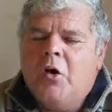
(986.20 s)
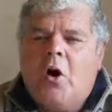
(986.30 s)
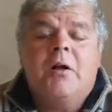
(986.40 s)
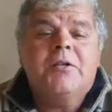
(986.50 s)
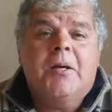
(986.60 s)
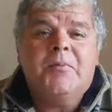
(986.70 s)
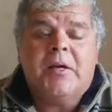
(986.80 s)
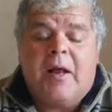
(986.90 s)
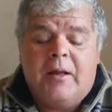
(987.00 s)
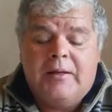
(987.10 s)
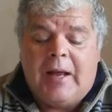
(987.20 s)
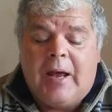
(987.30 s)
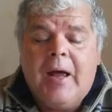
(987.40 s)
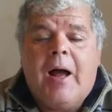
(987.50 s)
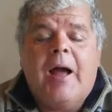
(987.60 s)
concepts that
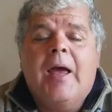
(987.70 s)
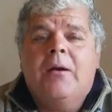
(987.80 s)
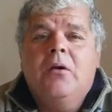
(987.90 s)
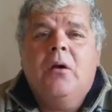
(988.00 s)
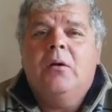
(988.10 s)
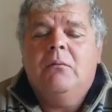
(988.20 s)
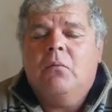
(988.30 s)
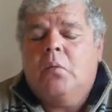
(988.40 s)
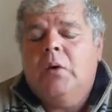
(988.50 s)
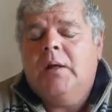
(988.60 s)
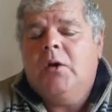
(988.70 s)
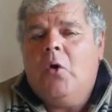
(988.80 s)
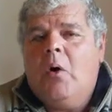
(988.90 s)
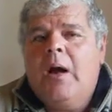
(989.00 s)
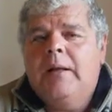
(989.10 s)
I had really
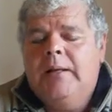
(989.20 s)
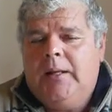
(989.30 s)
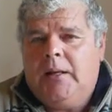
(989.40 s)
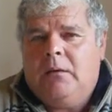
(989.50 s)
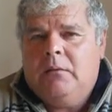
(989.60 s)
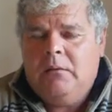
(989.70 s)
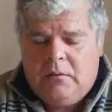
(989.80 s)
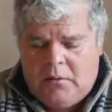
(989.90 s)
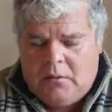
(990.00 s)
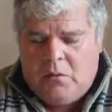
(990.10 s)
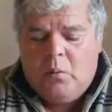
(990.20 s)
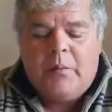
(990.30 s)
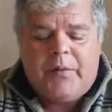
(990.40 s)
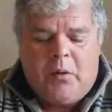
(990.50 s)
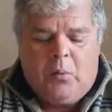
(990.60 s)
no idea
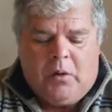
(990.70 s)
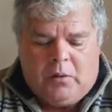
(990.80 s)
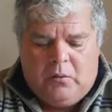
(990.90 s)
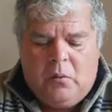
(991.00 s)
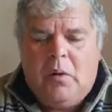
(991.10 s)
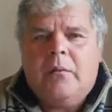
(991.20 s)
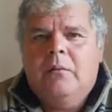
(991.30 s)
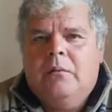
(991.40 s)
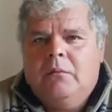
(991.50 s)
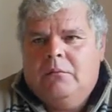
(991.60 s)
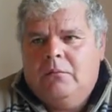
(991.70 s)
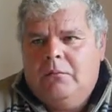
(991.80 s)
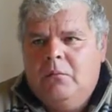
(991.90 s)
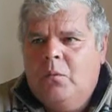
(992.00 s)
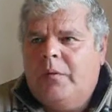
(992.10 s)
what they were, what
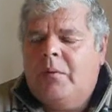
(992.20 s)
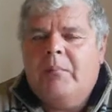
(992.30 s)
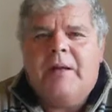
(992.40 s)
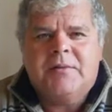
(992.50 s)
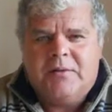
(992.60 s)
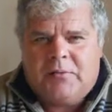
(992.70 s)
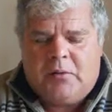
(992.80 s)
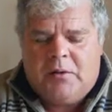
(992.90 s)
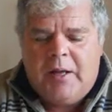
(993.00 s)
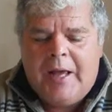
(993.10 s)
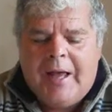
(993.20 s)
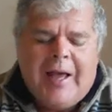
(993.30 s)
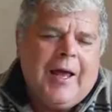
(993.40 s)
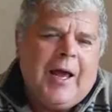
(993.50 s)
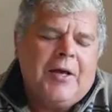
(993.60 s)
the bases were.
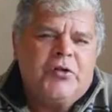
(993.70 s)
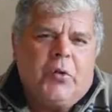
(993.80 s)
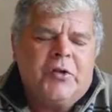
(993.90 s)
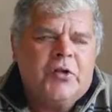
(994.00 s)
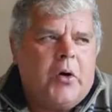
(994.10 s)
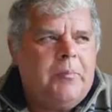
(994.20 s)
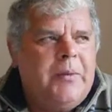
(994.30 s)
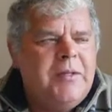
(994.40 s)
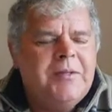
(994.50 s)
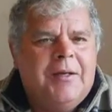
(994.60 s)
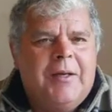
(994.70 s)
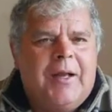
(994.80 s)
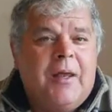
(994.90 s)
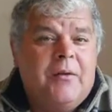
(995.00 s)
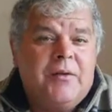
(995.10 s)
I sort of started piecing it
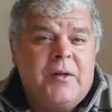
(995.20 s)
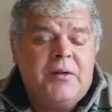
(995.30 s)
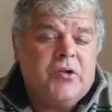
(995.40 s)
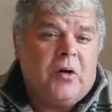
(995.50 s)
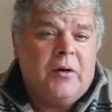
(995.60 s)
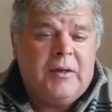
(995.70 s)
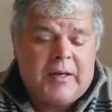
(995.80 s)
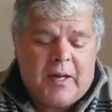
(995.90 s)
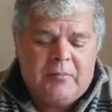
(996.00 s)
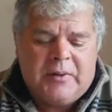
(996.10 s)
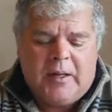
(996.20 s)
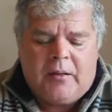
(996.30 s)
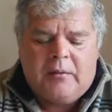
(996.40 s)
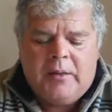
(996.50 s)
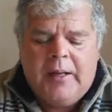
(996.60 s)
together, and I started to come
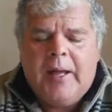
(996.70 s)
together.